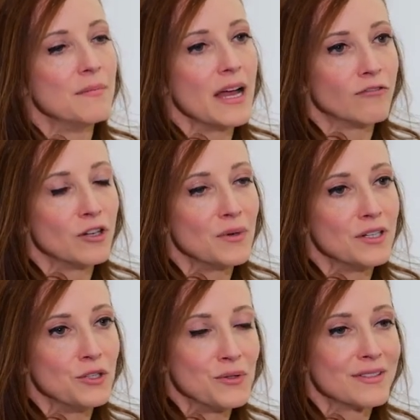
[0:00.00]

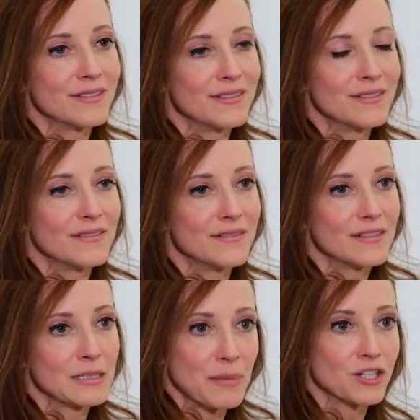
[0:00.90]
everyone who's
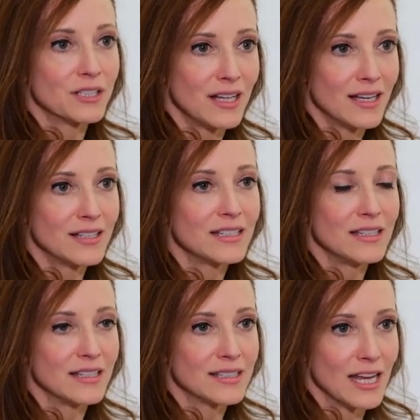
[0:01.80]
specialized
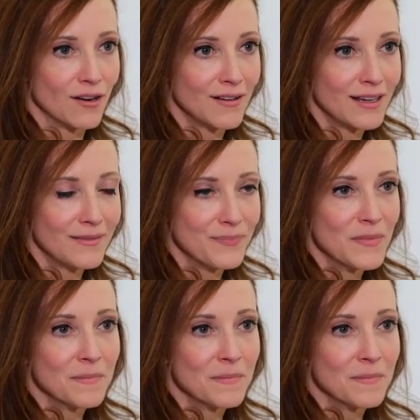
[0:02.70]
in this area.